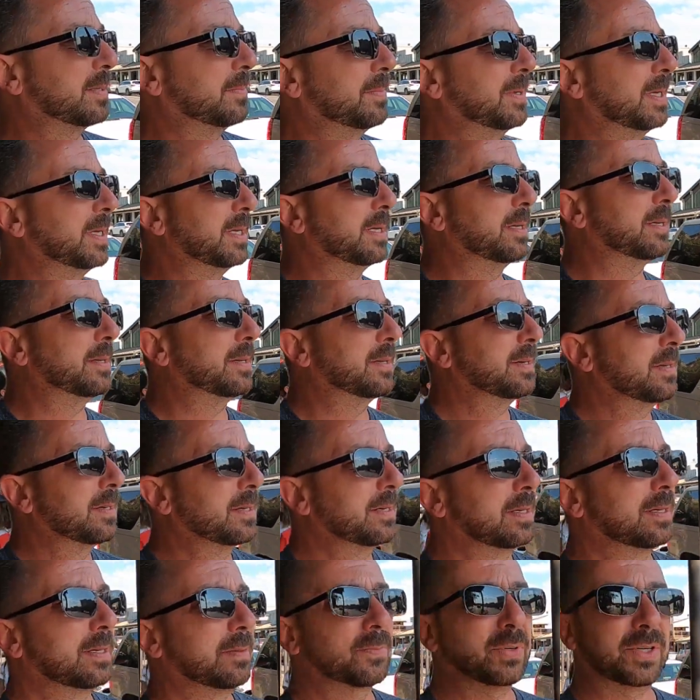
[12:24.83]
to be
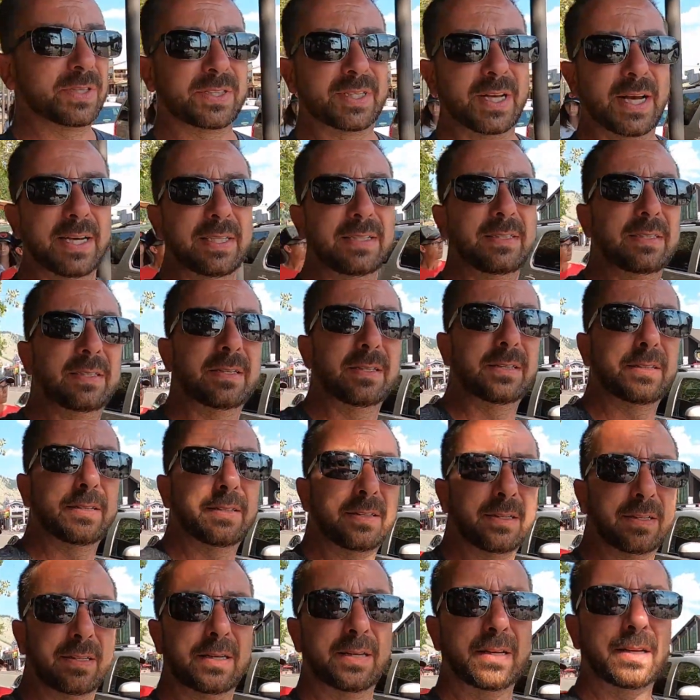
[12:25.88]
precise.
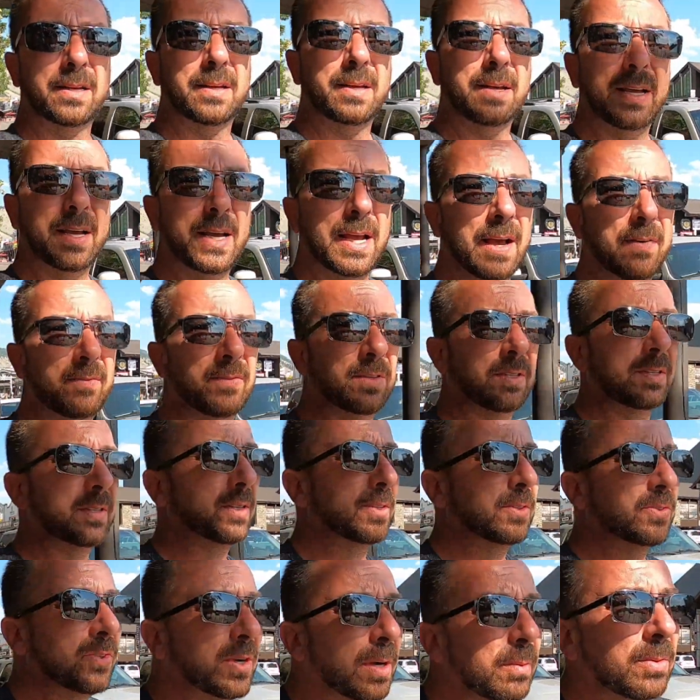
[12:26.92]
Having a
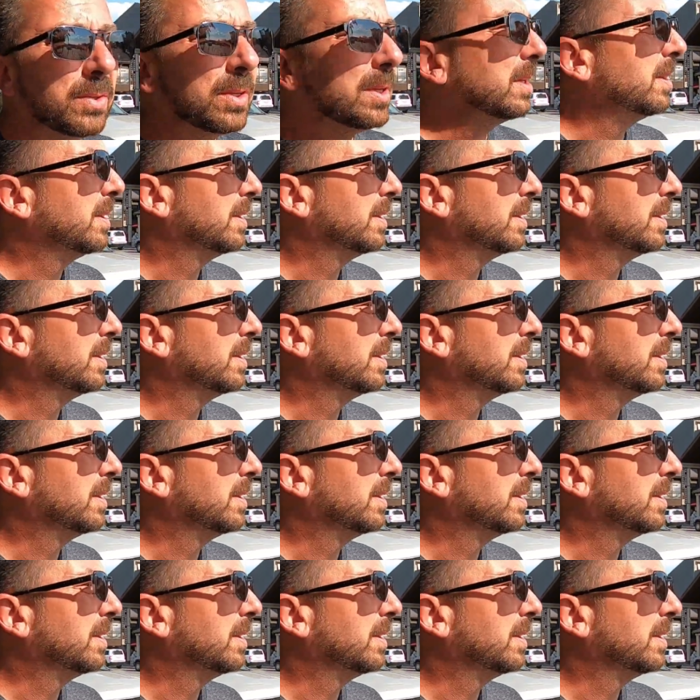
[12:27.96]
little trouble